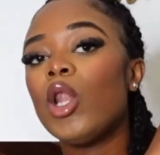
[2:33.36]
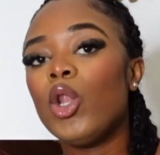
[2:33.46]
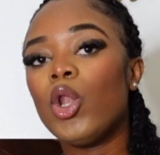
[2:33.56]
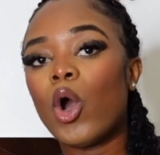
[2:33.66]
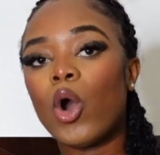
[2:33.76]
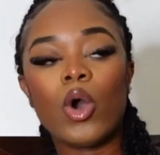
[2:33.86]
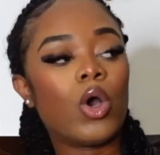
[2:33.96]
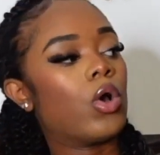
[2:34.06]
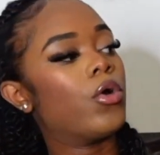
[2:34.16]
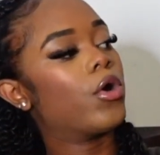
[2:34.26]

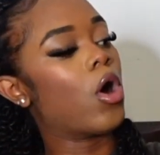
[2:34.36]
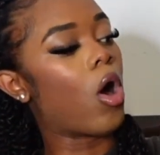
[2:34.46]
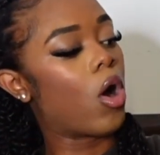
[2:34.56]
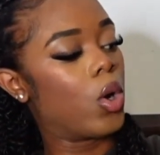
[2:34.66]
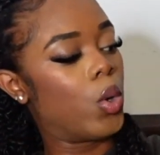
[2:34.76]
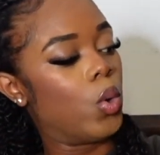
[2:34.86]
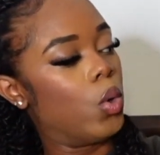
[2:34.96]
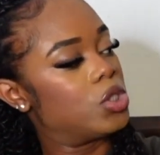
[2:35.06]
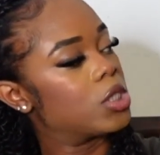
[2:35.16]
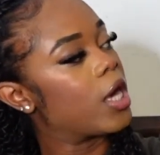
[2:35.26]
long cargo
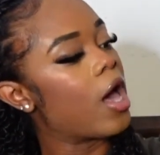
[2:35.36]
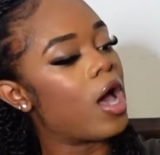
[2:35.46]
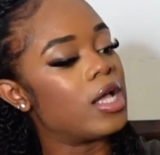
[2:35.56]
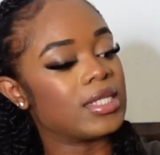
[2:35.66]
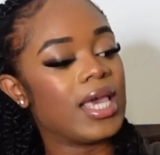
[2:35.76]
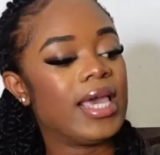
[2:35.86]
skirt